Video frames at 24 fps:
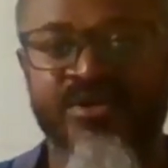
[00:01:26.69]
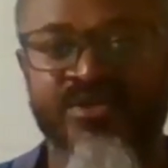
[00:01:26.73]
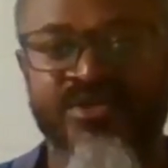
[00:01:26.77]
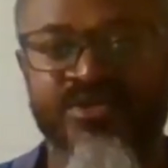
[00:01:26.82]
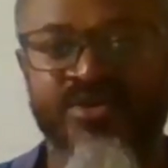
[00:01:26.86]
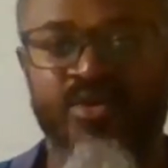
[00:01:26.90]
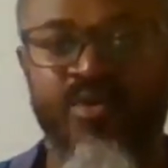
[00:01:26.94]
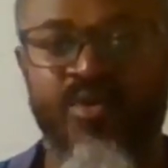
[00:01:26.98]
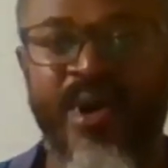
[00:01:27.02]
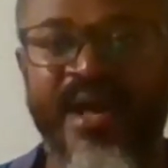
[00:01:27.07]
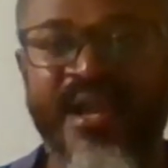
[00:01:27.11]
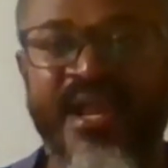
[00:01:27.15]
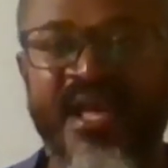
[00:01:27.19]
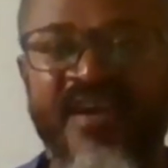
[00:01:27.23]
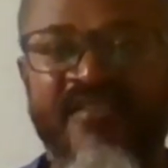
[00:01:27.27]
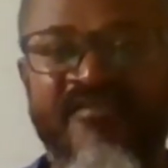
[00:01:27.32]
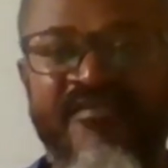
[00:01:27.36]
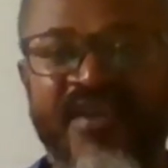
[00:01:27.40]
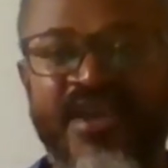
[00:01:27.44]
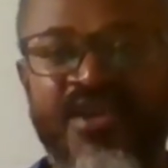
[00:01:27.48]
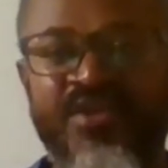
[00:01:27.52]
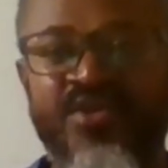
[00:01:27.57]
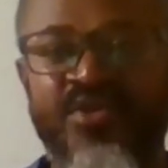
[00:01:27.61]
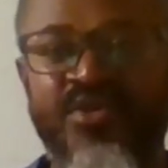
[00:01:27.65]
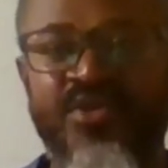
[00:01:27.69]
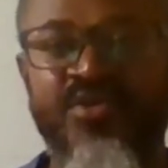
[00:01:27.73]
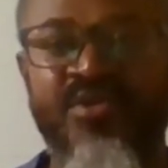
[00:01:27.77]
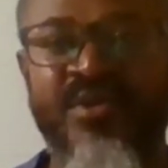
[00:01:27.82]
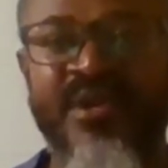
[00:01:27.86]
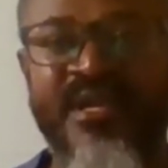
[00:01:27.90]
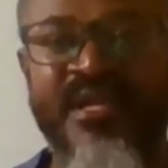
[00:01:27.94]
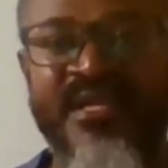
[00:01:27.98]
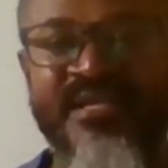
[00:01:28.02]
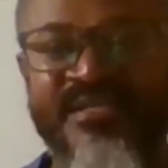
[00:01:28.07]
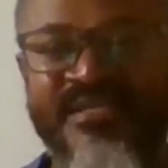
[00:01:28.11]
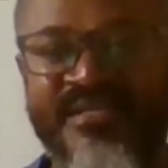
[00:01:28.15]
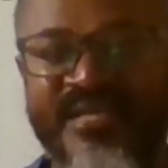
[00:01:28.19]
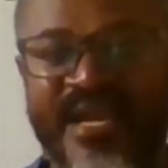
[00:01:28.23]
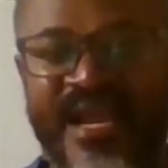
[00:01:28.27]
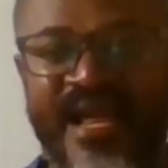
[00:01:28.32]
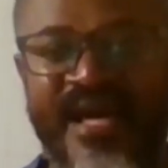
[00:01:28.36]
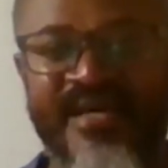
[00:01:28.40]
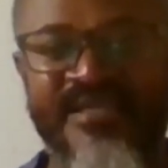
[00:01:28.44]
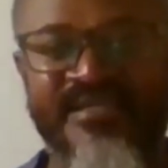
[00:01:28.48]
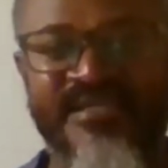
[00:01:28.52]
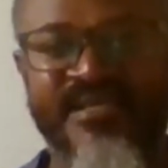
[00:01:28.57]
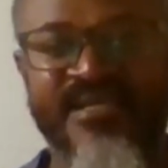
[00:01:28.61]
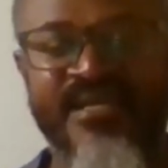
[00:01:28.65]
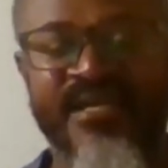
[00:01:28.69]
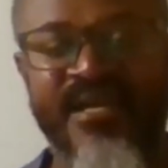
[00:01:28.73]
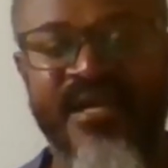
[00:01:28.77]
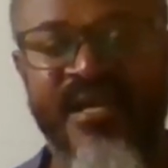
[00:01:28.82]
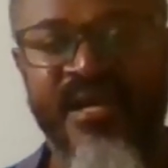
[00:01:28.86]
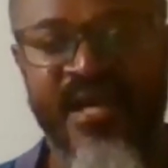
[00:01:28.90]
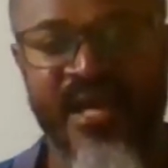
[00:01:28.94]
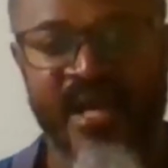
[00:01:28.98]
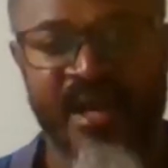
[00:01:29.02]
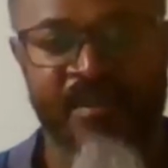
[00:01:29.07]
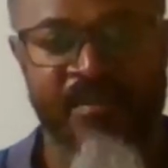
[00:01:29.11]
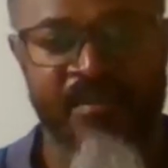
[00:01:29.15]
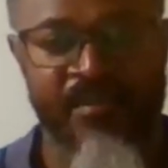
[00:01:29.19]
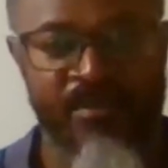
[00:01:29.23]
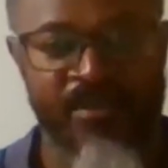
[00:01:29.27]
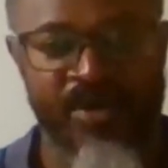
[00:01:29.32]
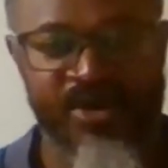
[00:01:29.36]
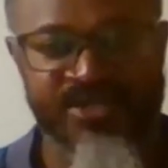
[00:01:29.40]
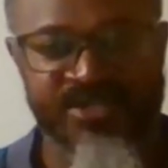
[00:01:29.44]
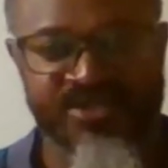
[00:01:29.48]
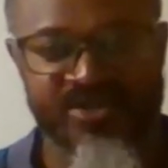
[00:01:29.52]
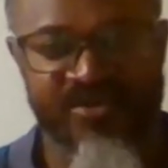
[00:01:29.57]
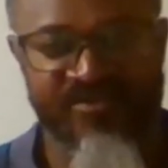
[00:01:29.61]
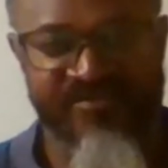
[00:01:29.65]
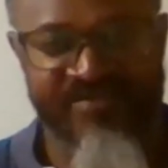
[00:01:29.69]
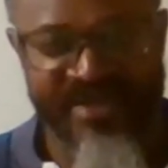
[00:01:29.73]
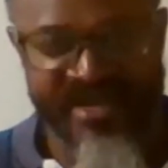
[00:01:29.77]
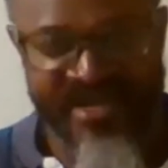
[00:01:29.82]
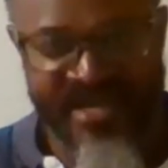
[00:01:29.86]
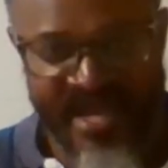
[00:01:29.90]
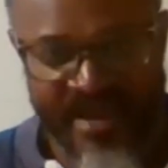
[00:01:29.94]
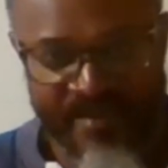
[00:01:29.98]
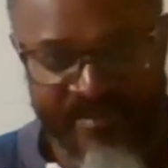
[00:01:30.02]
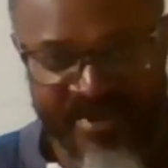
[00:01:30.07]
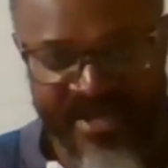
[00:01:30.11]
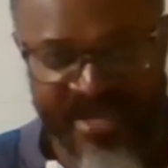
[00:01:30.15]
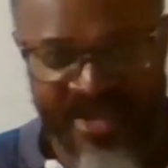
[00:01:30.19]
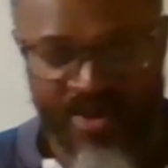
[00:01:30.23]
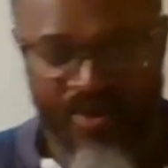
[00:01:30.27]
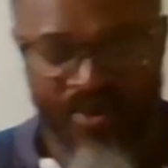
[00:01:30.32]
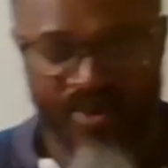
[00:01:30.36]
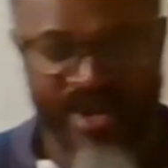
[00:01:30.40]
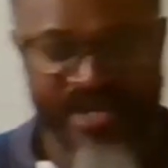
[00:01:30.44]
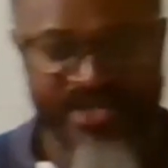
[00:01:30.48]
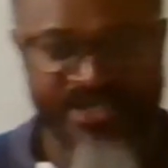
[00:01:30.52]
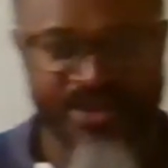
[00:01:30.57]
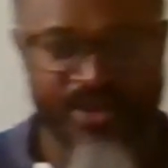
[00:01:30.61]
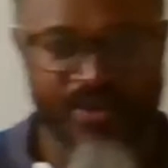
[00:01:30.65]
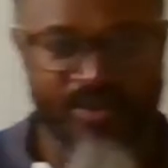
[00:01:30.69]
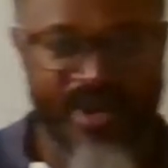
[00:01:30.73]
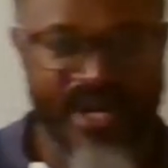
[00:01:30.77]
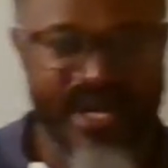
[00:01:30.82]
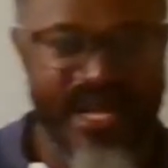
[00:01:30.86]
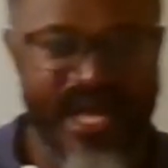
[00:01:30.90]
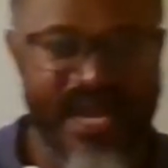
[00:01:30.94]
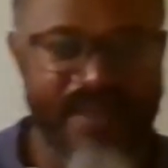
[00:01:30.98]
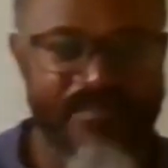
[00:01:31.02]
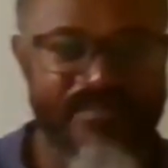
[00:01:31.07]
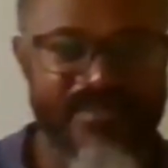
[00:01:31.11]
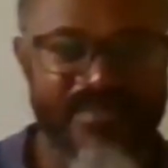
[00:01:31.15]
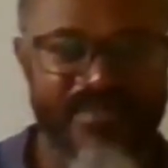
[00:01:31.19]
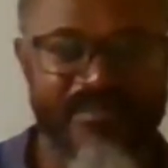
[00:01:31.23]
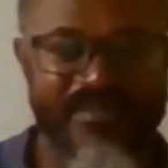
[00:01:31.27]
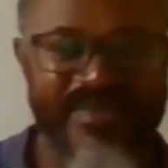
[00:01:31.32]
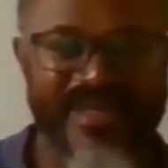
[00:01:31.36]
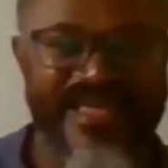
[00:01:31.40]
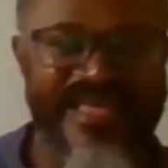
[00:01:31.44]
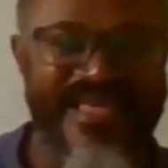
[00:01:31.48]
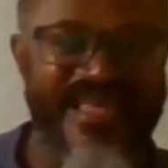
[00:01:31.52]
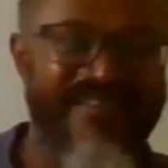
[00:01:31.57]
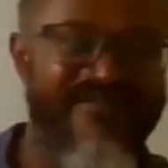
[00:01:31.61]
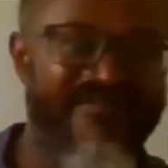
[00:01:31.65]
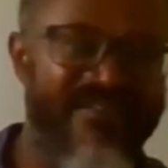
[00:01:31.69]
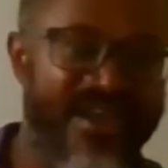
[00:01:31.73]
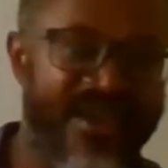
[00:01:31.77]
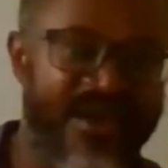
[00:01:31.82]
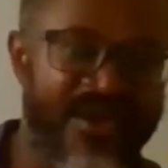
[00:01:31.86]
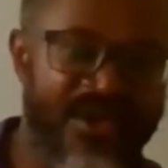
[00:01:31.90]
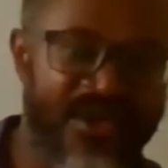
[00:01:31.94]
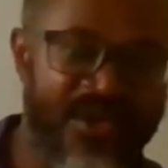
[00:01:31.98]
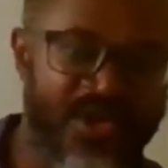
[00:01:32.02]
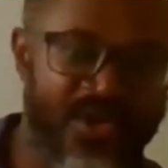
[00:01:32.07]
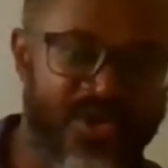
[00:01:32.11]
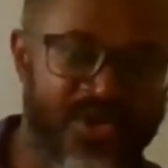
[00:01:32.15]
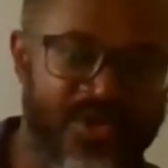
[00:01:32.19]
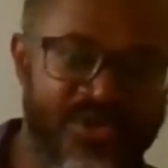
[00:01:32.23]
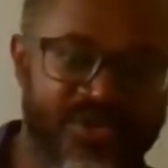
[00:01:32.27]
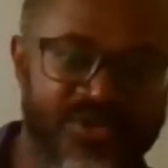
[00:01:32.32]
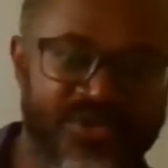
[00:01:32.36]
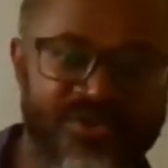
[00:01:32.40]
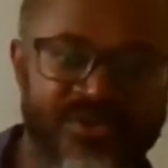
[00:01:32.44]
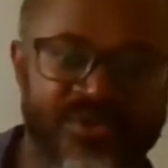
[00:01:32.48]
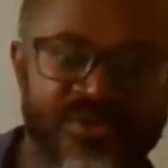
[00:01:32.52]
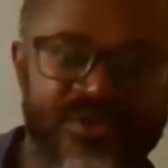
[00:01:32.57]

So whatever you do in this class, most of the time the equation will not be given to you.